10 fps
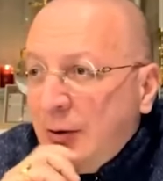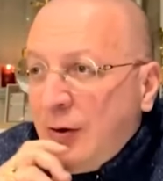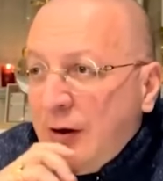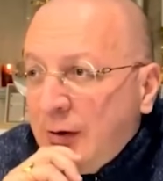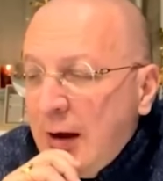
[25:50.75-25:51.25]

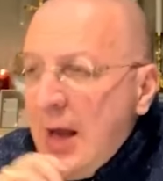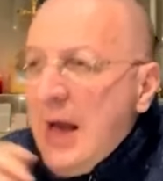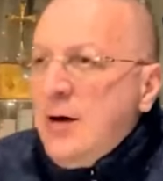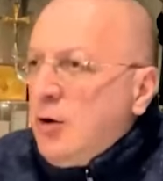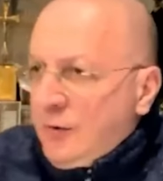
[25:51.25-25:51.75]
Those who are
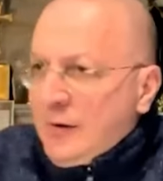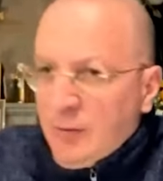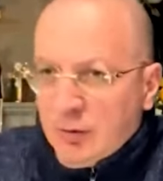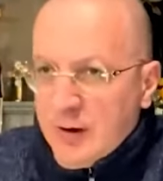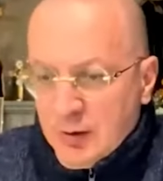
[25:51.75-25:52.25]
listening to me
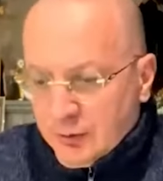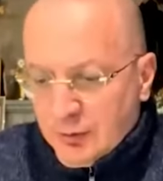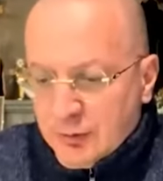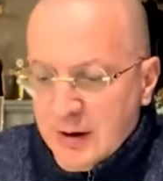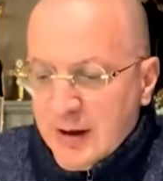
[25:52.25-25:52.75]
can be in
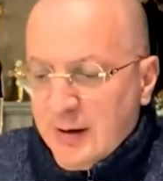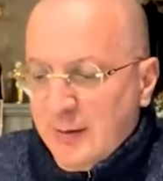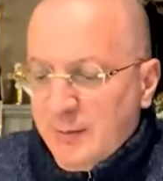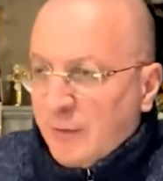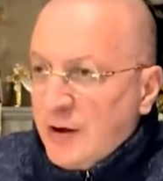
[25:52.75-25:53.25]
Milan, in
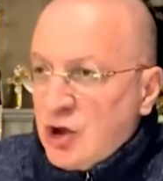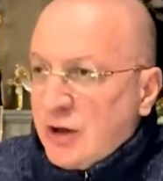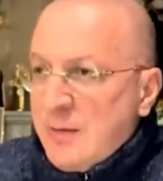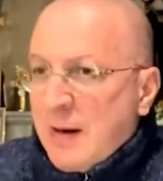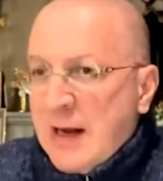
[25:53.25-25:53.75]
Turin,
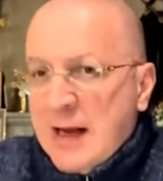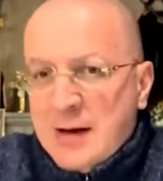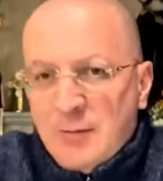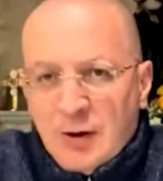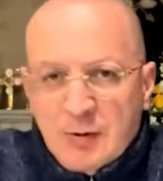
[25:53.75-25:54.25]
Naples,
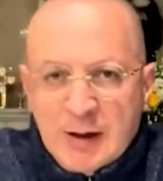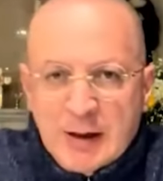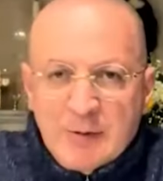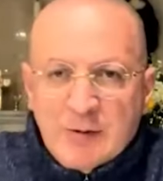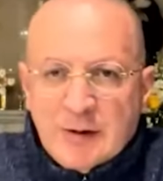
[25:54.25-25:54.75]
Rome,
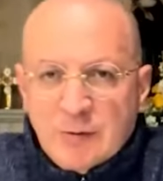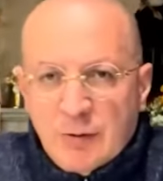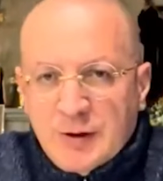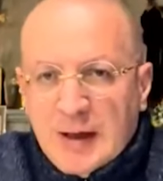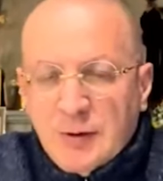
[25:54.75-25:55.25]
Cagliari,
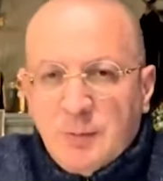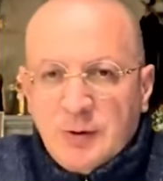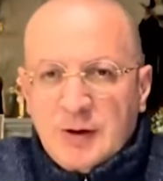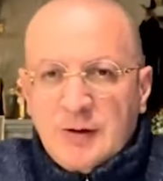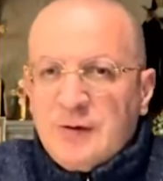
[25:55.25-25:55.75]

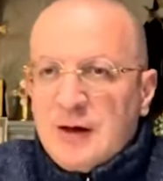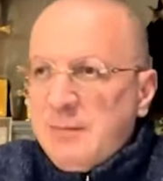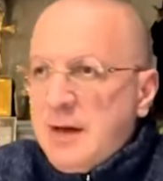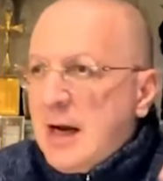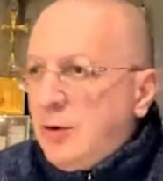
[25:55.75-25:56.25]
Florence,
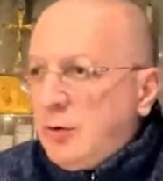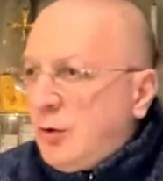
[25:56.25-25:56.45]
Verona.